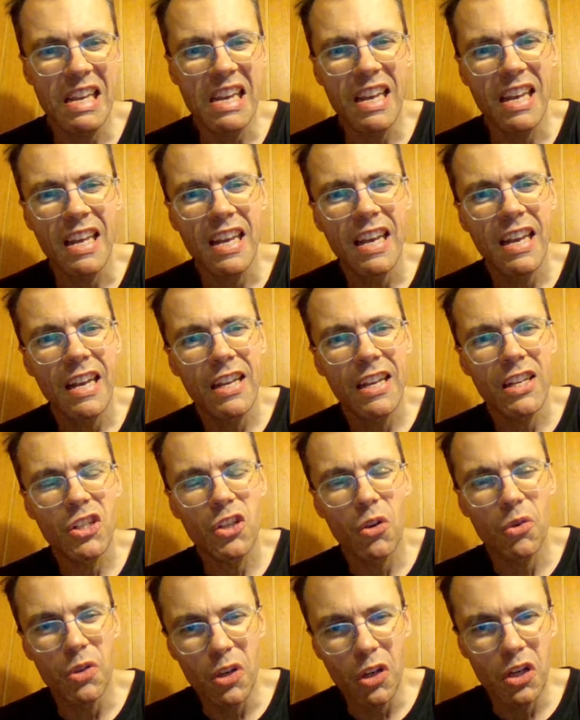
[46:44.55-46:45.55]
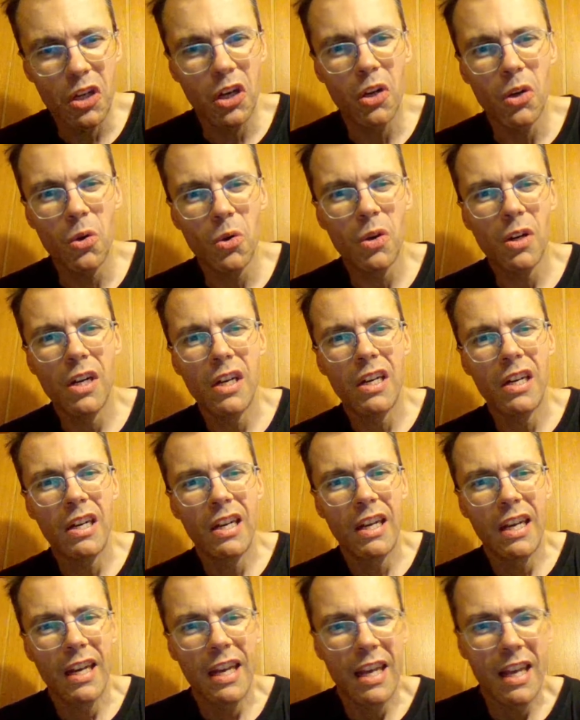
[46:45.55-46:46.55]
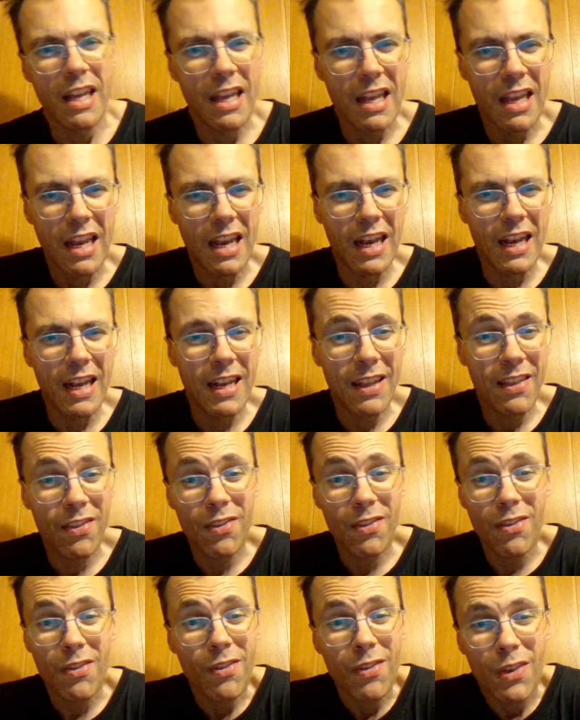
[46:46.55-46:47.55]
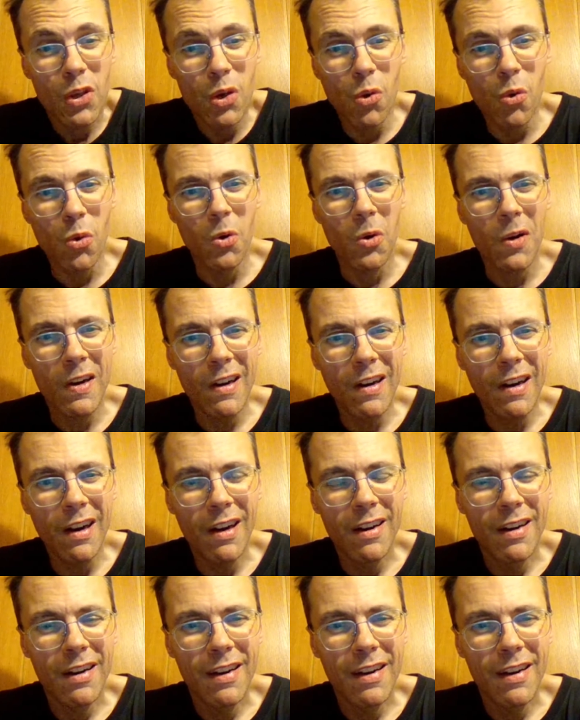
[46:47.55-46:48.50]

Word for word: yeah, so you go and you order.